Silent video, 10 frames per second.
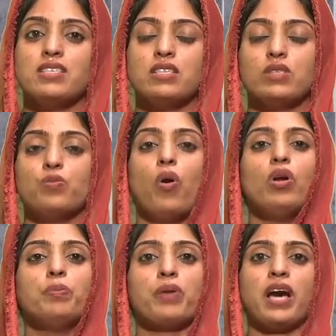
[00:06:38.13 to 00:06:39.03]
small
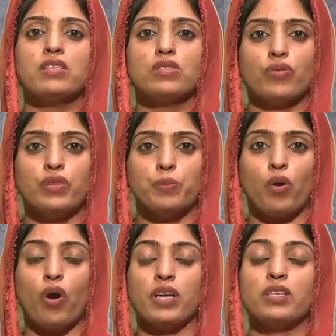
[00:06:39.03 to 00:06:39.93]
prices of the
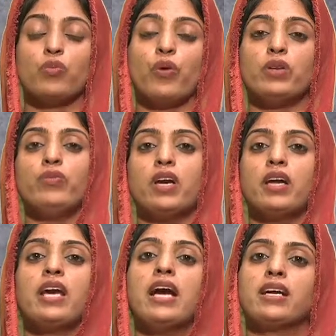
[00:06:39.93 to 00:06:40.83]
product when we are
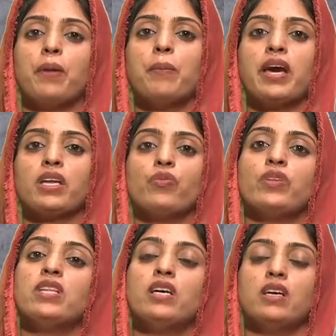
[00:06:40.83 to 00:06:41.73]
comparing with
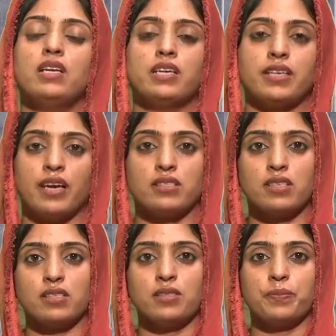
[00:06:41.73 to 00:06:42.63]
the earlier
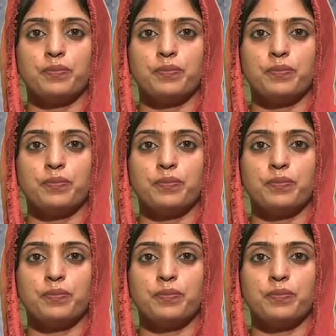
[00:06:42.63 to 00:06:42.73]
taxes.